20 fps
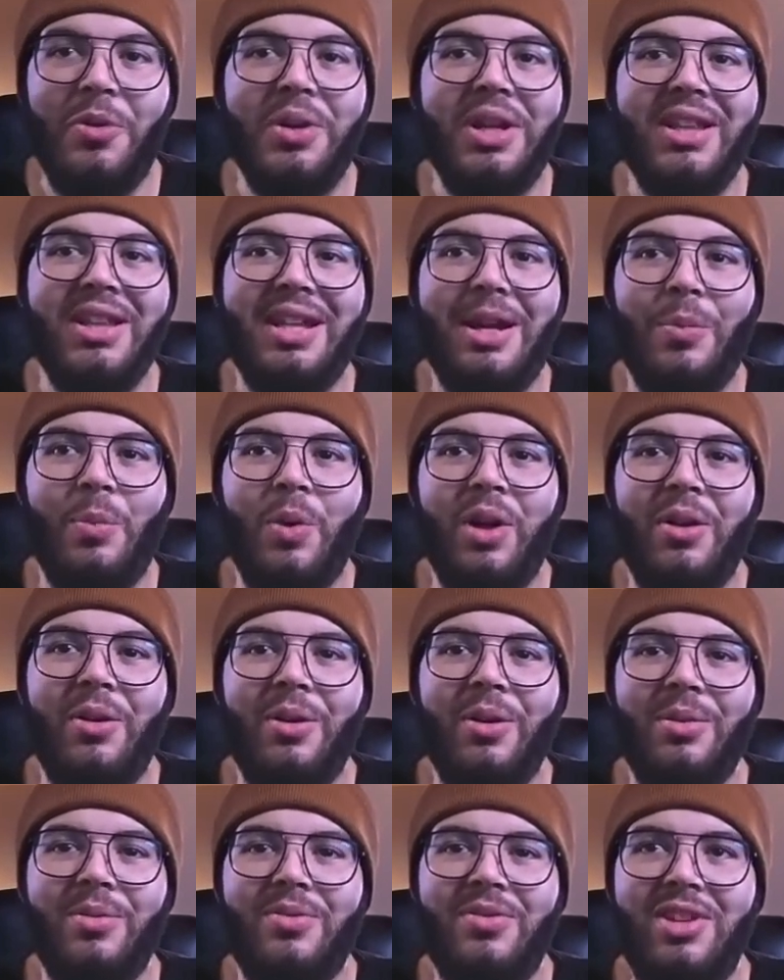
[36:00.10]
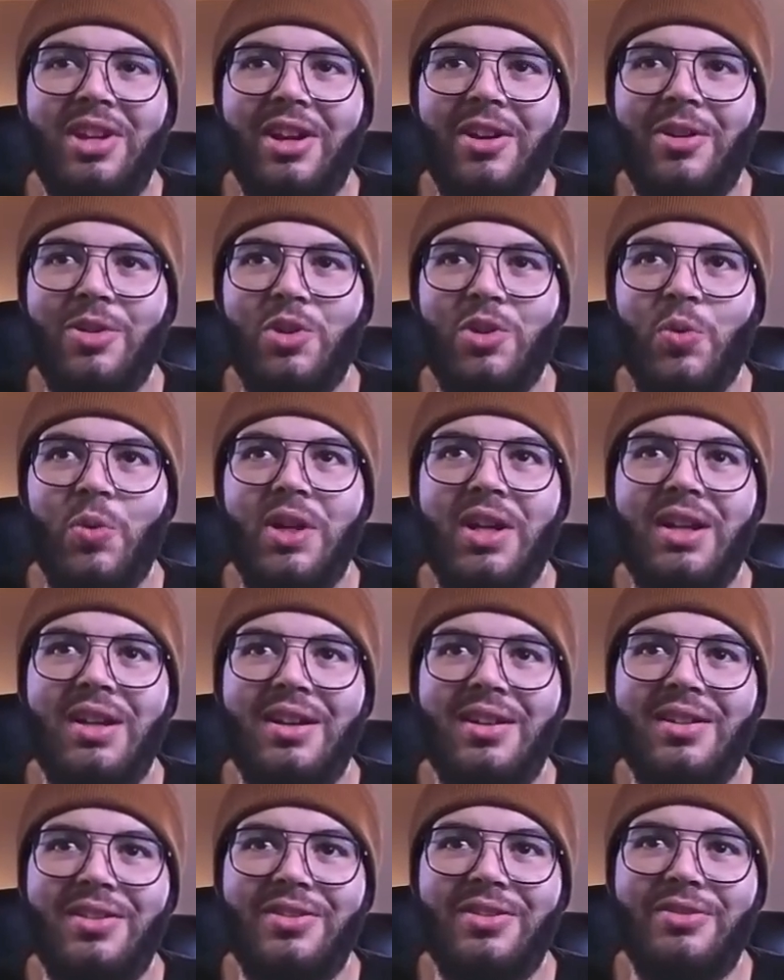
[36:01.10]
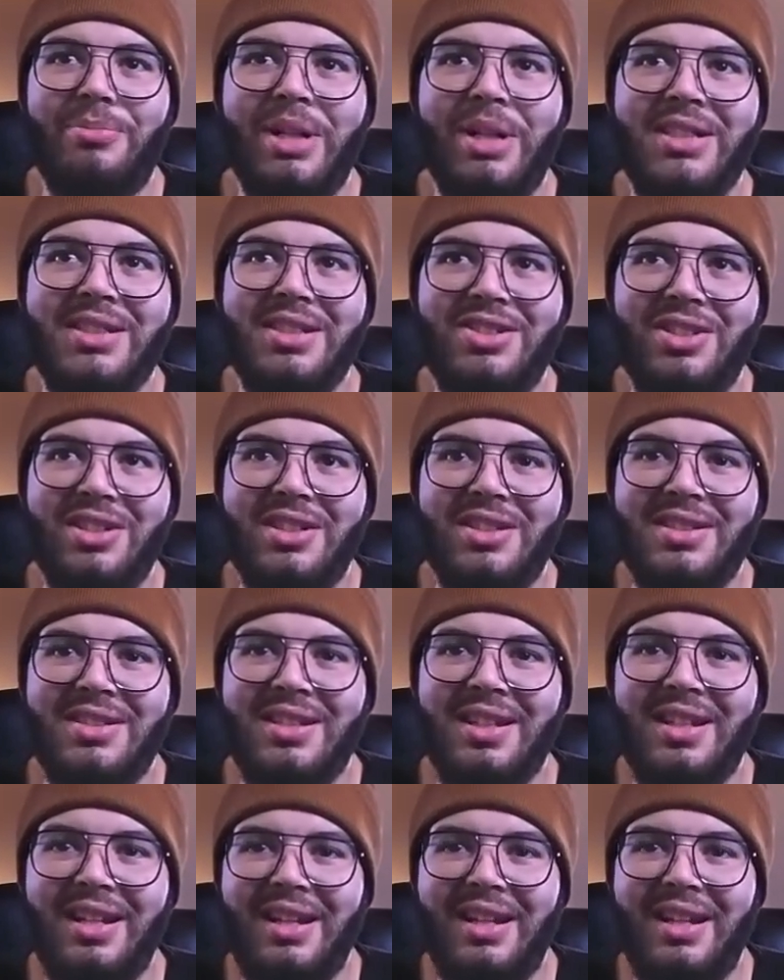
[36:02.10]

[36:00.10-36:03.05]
get that weird, tree of messages